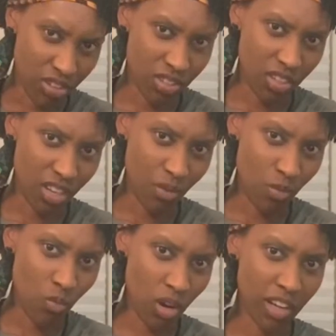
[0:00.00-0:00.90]
to see
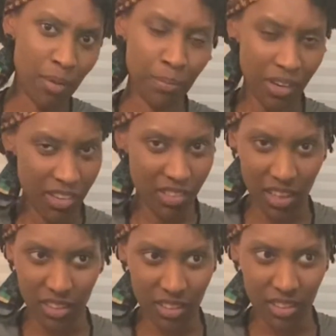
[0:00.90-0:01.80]
what companies
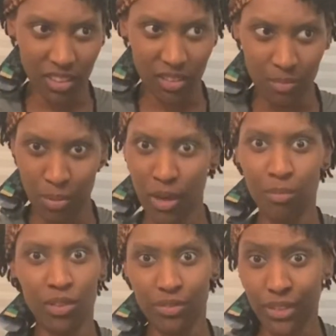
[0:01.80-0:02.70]
like pick
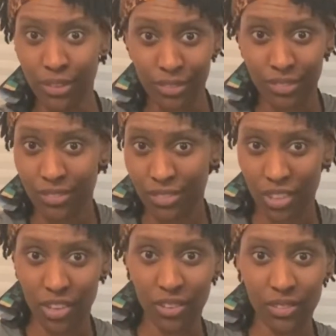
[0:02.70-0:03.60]
up their phone,
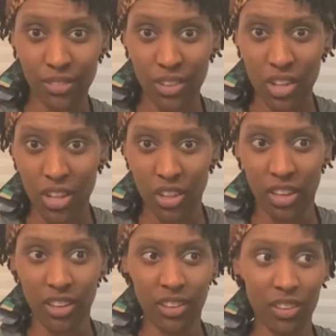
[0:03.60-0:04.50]
you know,
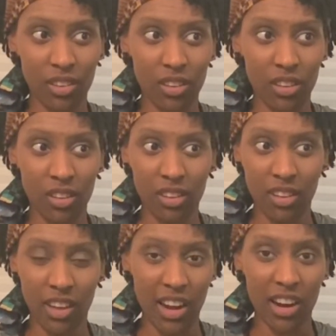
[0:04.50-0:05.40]
like
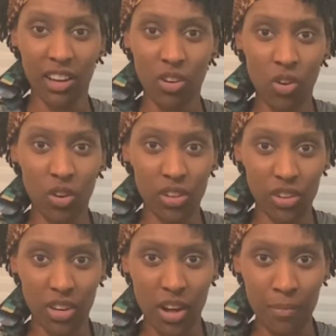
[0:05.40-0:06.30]
can I call
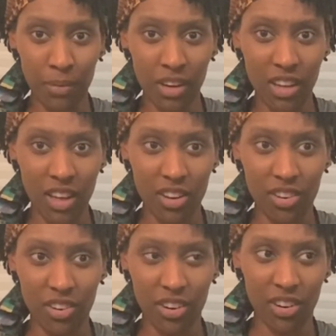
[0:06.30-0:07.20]
your company and
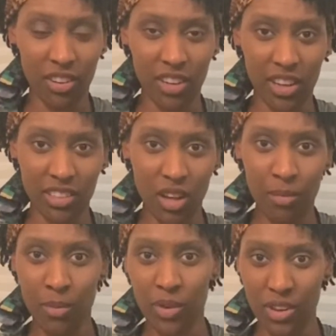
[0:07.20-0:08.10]
you're gonna like tell
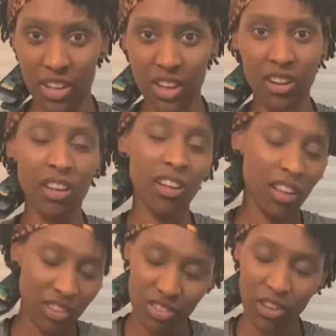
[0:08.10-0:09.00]
me what you need.
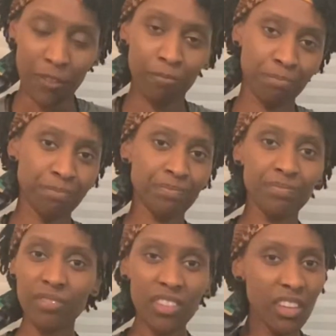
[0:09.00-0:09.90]
So
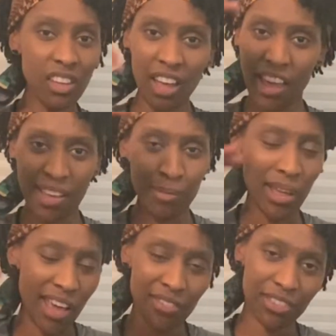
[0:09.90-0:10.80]
but
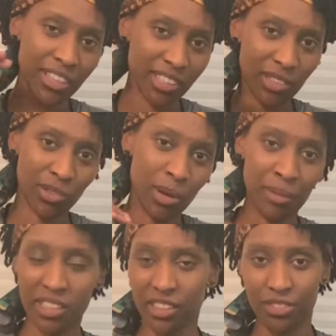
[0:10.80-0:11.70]
every single
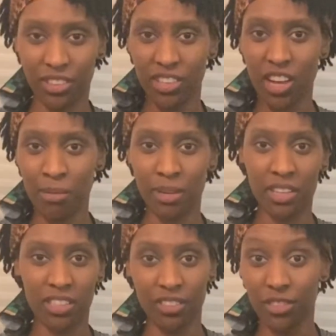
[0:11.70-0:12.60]
company is different. Yamaha
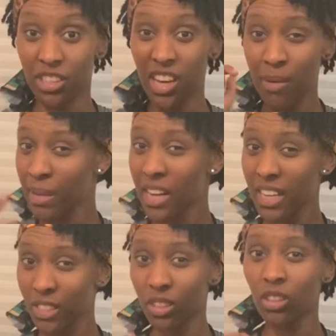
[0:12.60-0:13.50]
is different.
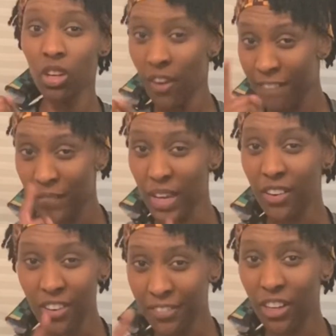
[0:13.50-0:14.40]
Yamaha is
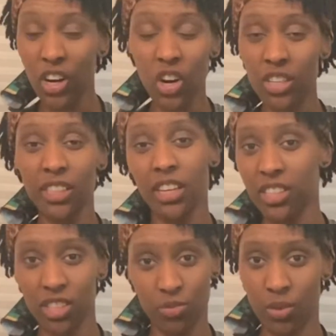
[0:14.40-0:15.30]
very, very hard to get in
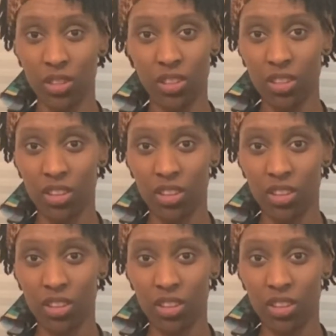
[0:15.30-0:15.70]
touch with.